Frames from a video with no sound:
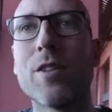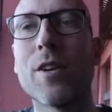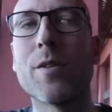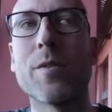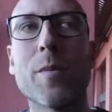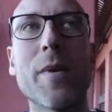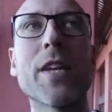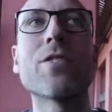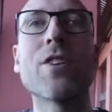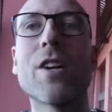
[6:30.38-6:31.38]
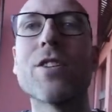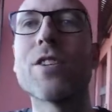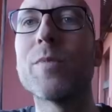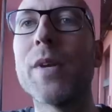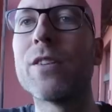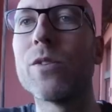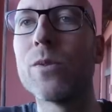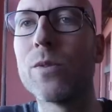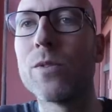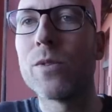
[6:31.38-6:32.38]
The, the, the, biggest challenge has been
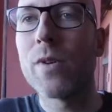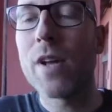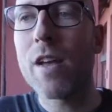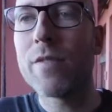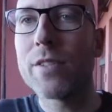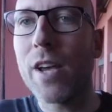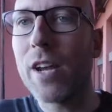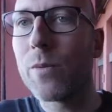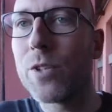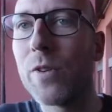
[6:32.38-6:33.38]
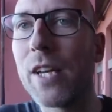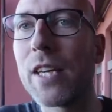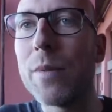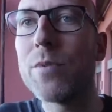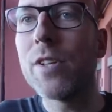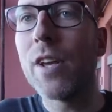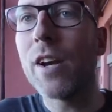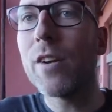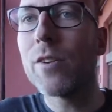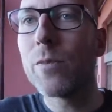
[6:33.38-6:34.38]
to, to have a tire which really keeps the
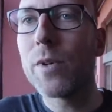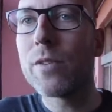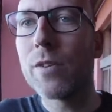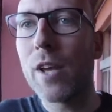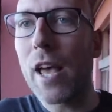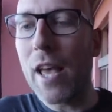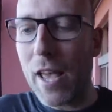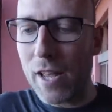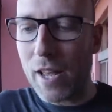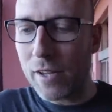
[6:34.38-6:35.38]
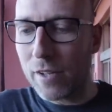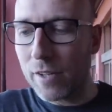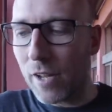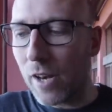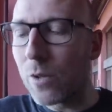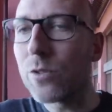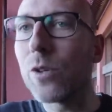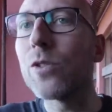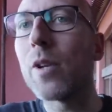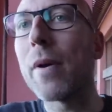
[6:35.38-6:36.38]
air with, uh, allows
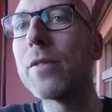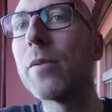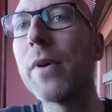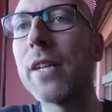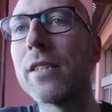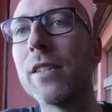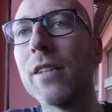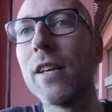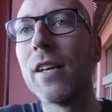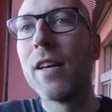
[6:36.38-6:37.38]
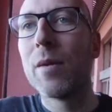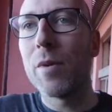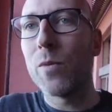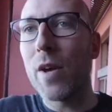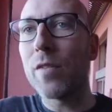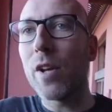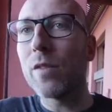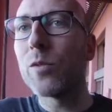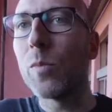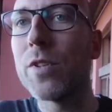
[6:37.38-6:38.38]
also the mountability. I mean, we have a lot
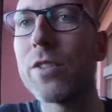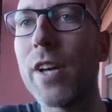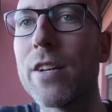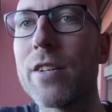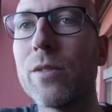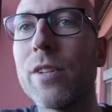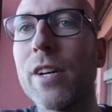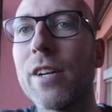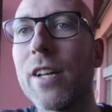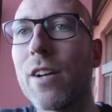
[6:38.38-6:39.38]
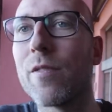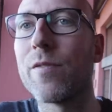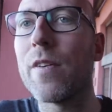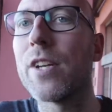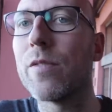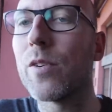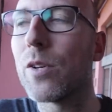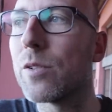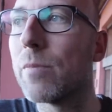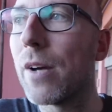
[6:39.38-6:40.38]
of tubeless tires out there that are very
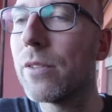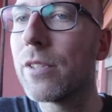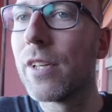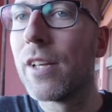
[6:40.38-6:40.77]
difficult to mount,